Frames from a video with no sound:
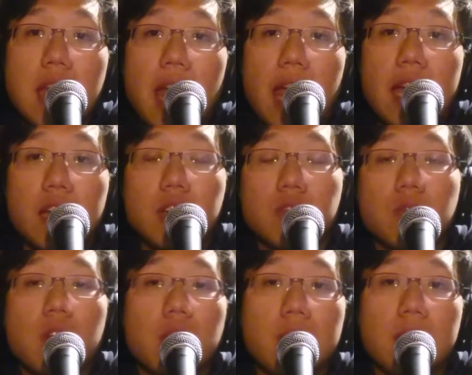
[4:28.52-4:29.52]
and is
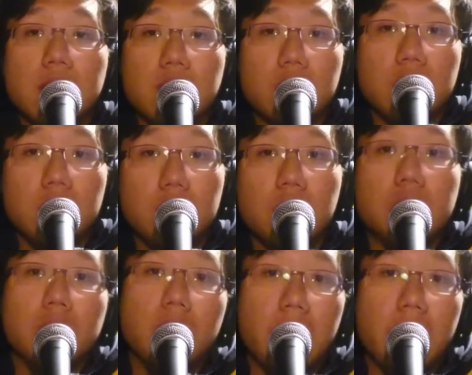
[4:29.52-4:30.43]
rather isolated due to her